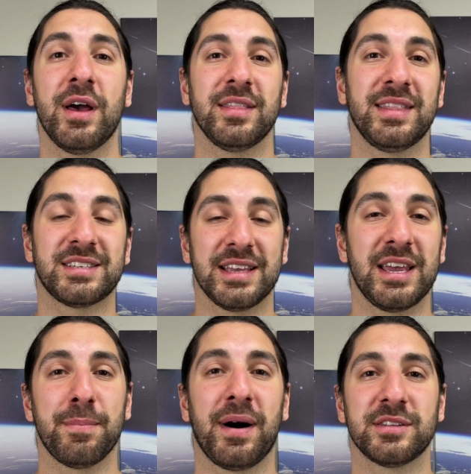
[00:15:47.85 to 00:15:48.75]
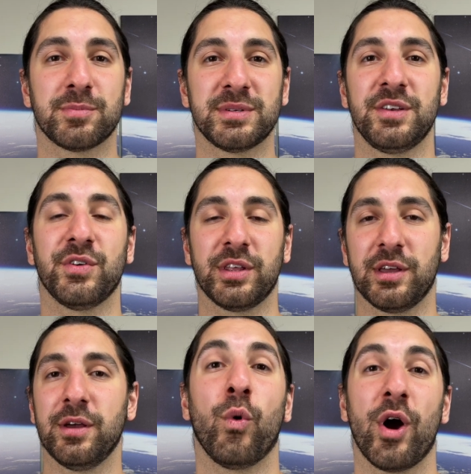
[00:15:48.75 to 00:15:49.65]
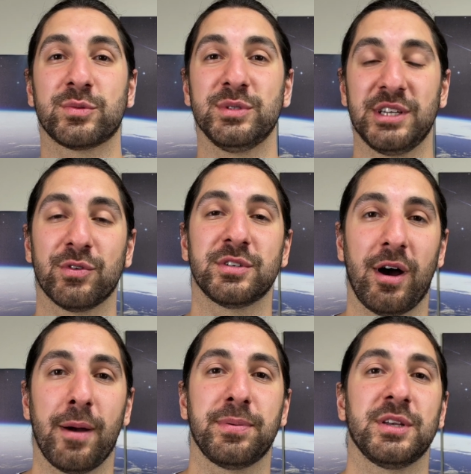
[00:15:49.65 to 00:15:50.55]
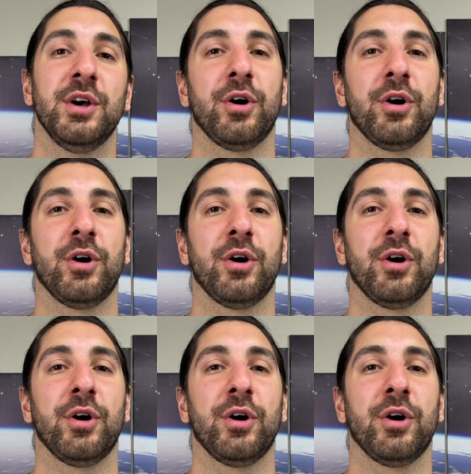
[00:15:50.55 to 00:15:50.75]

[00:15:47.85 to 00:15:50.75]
this earbud specifically works with different types